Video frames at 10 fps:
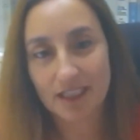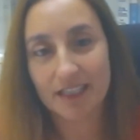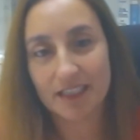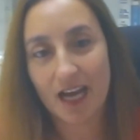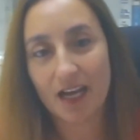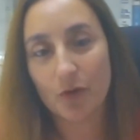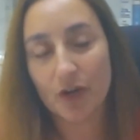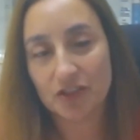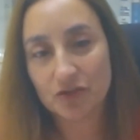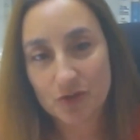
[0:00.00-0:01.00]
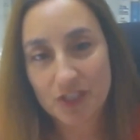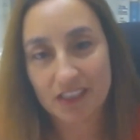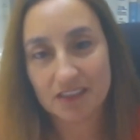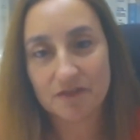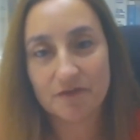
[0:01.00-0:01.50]
I went to
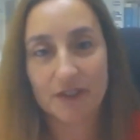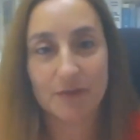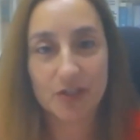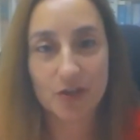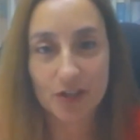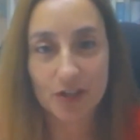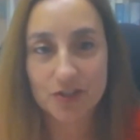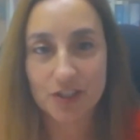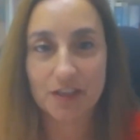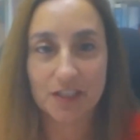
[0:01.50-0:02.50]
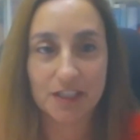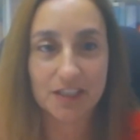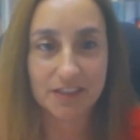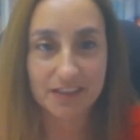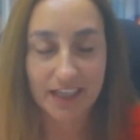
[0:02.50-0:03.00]
study pharmacology,
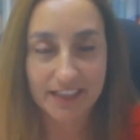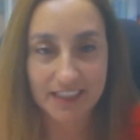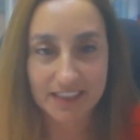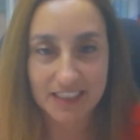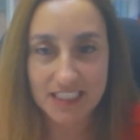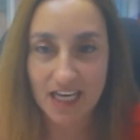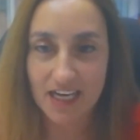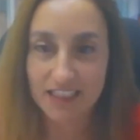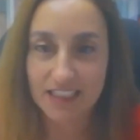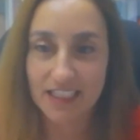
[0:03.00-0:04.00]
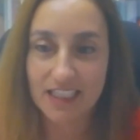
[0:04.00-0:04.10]
thinking that I can design